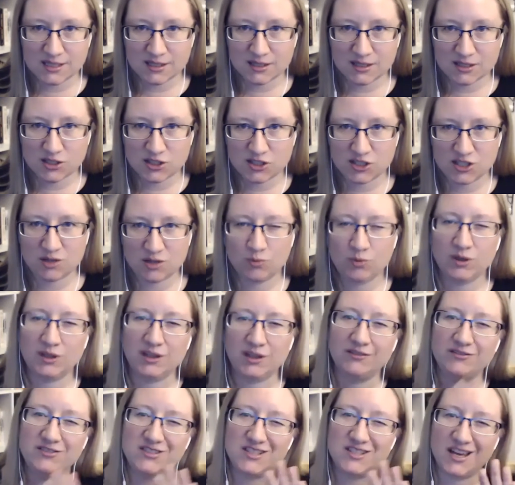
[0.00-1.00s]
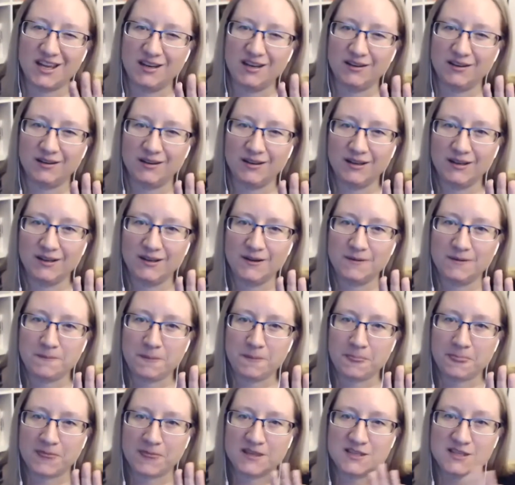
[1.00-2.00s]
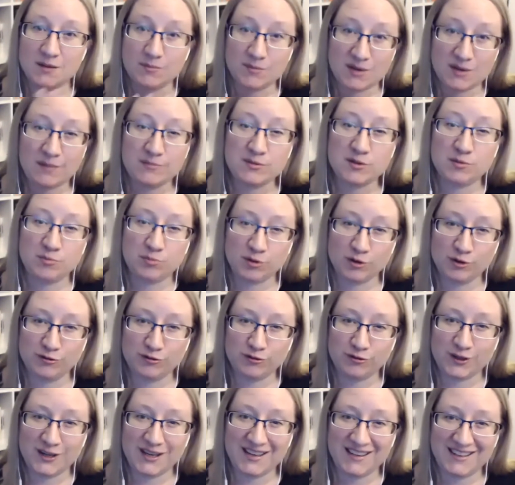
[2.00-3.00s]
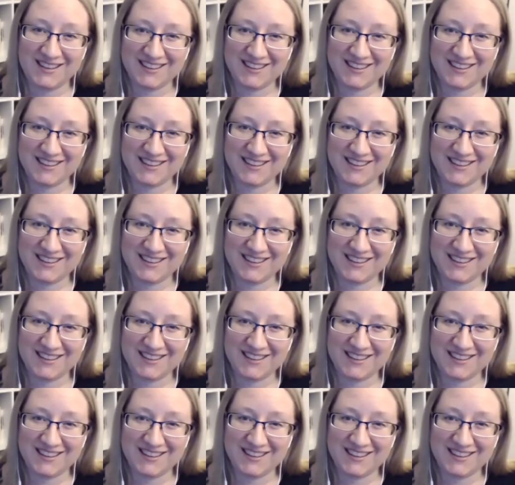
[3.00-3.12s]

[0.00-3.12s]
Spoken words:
She will have done sometimes a proofread.